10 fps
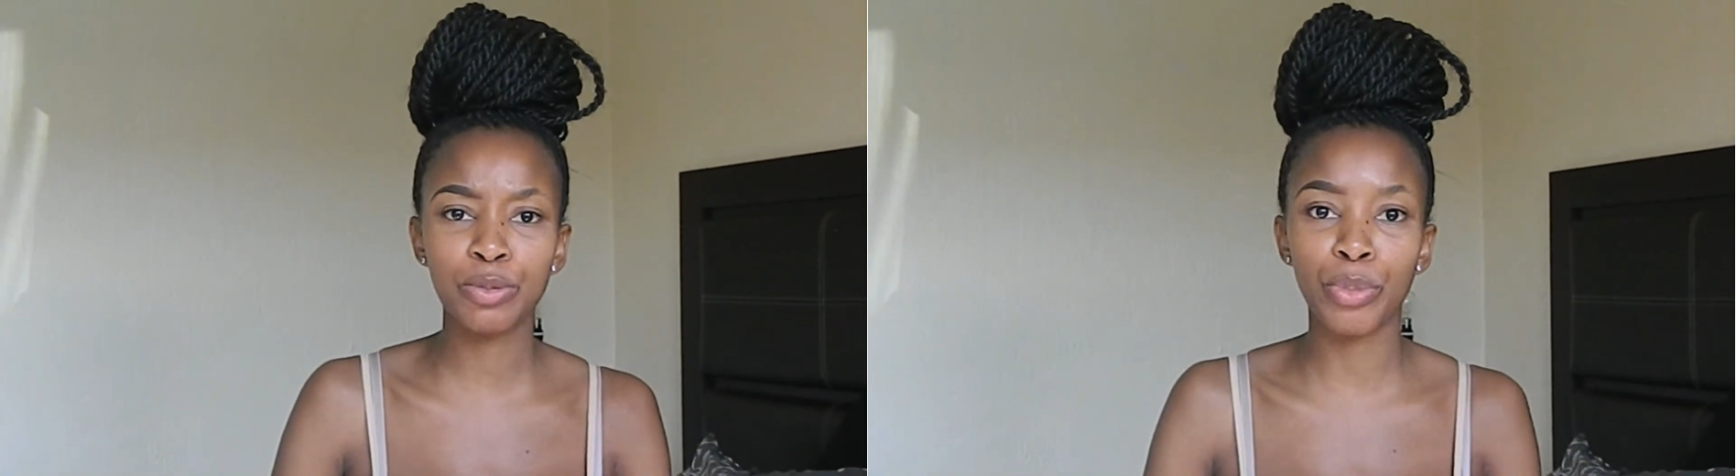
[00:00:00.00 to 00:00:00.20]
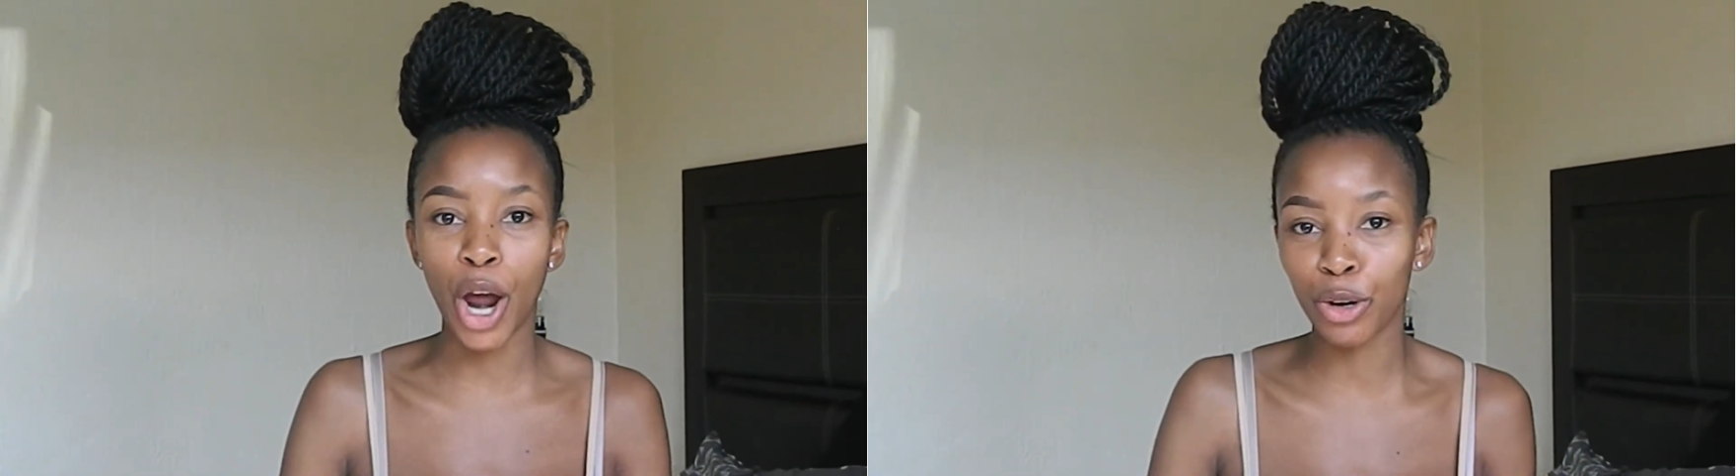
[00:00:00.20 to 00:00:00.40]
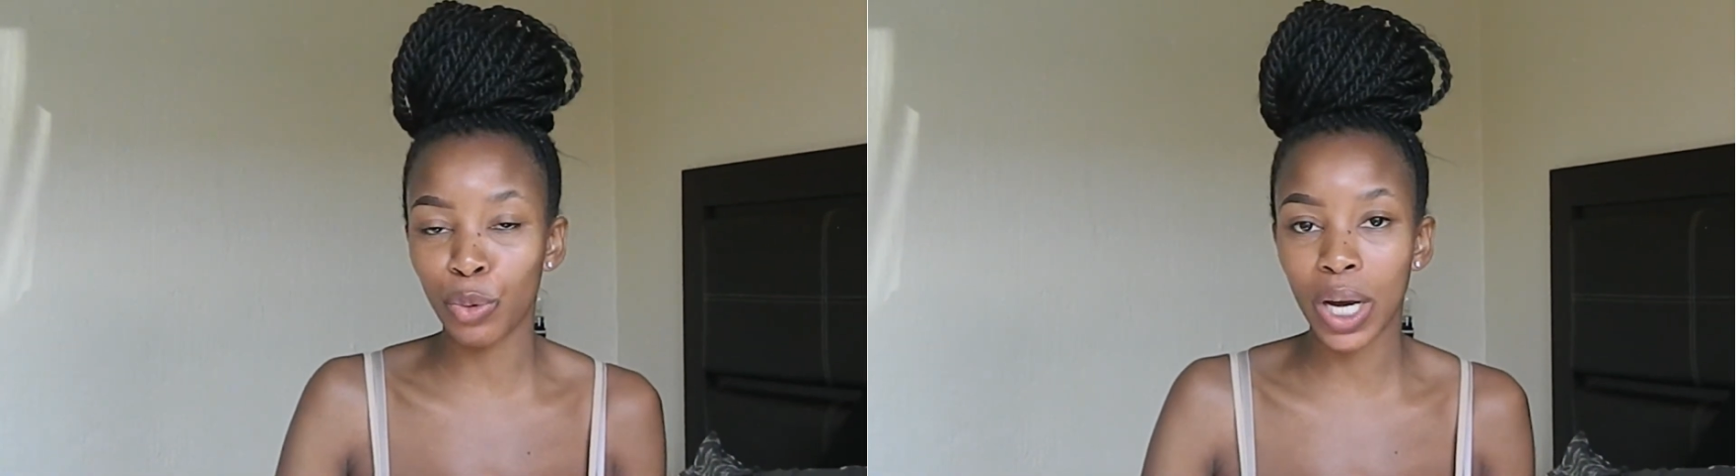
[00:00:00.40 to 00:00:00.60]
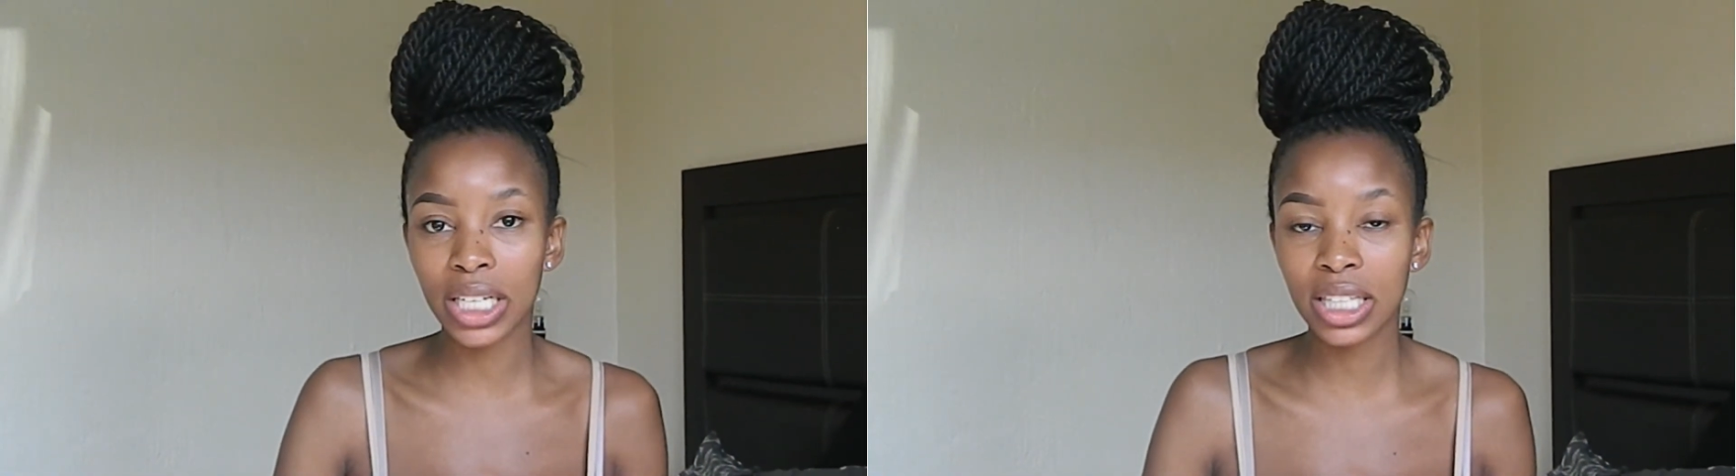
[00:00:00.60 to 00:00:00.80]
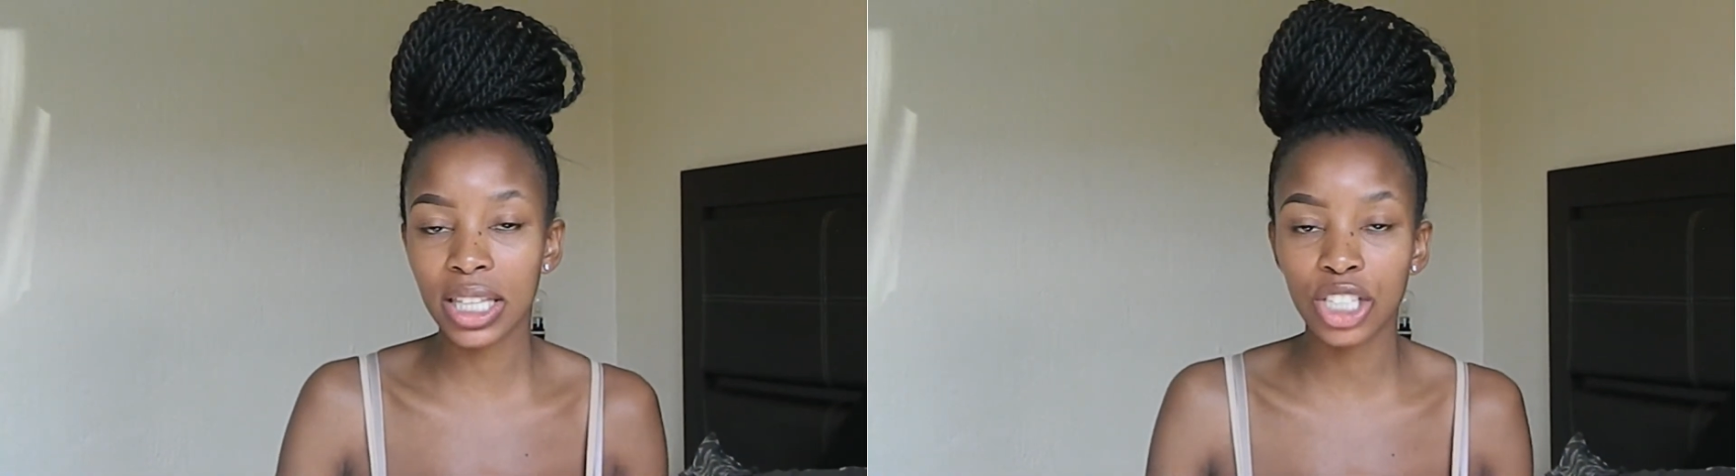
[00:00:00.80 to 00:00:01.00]
brown
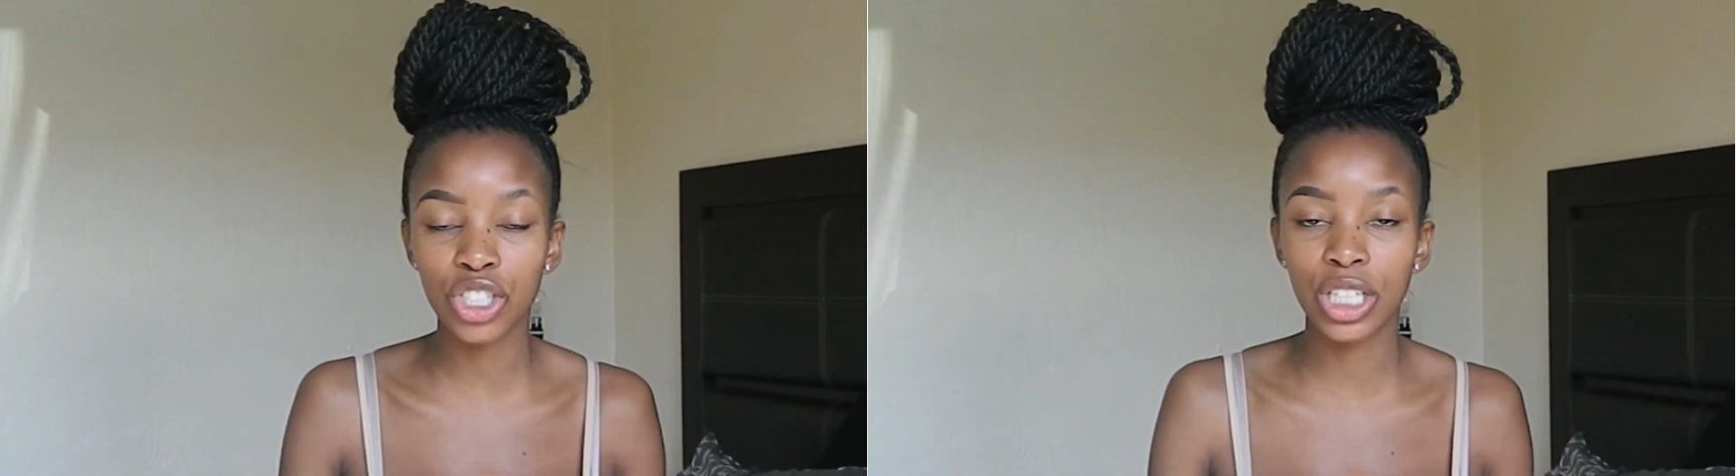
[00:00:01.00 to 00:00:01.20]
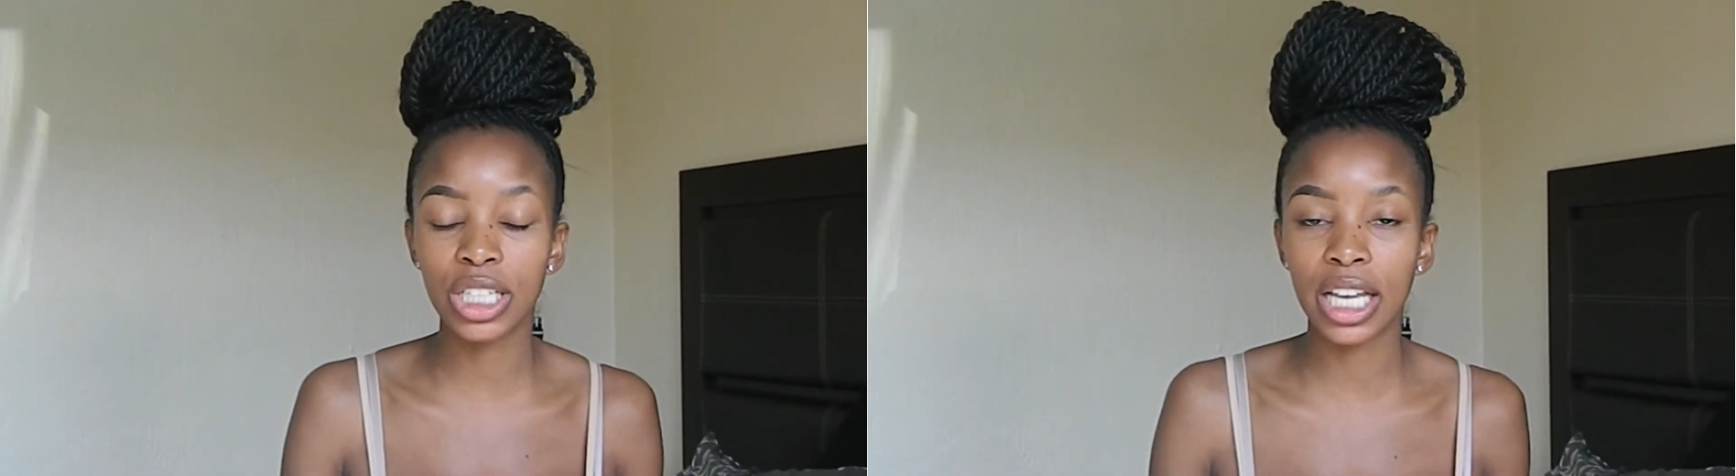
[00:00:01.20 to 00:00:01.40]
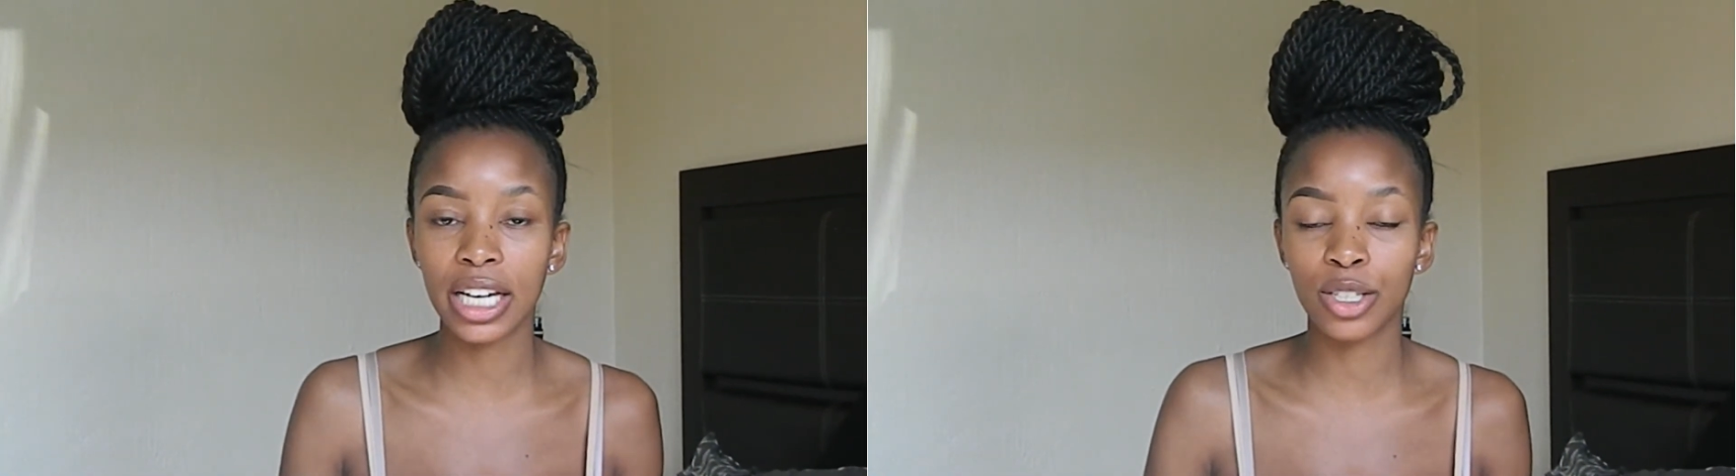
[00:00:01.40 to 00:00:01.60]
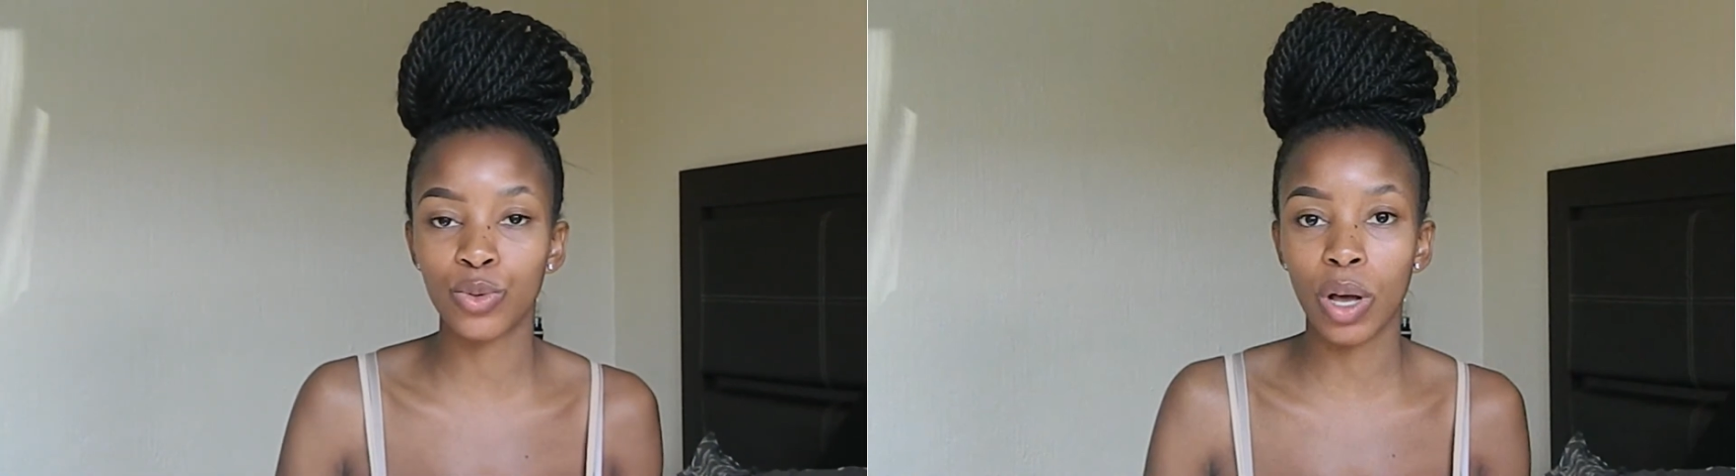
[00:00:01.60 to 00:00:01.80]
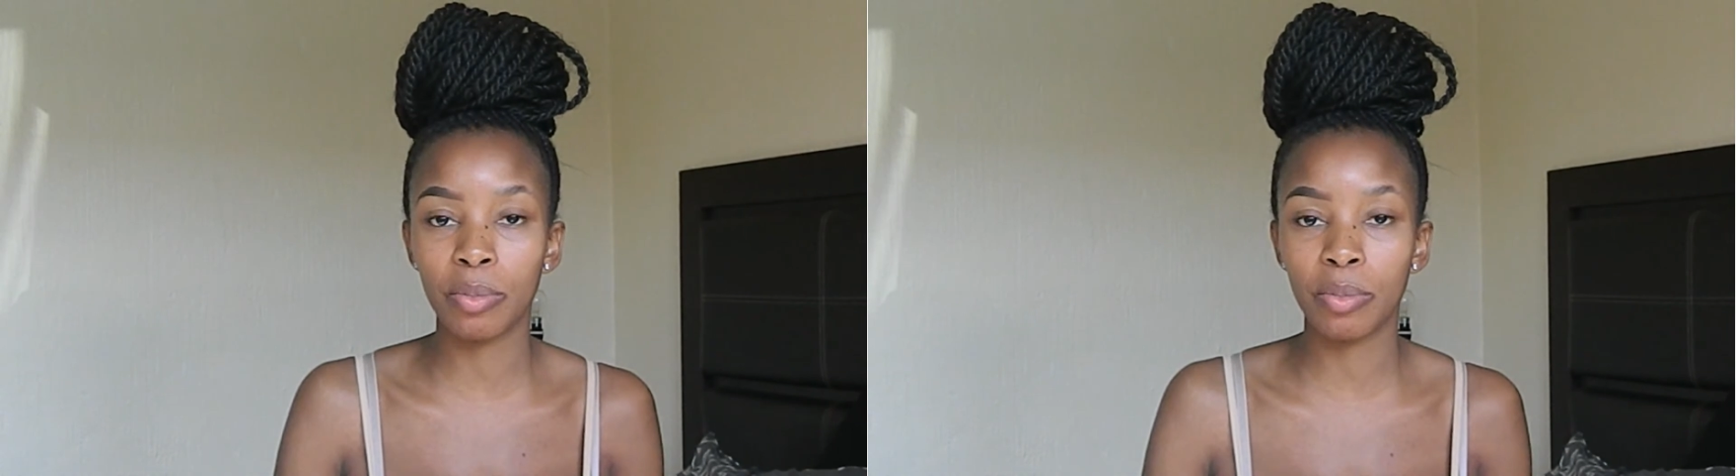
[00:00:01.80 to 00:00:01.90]
one that you can get as well,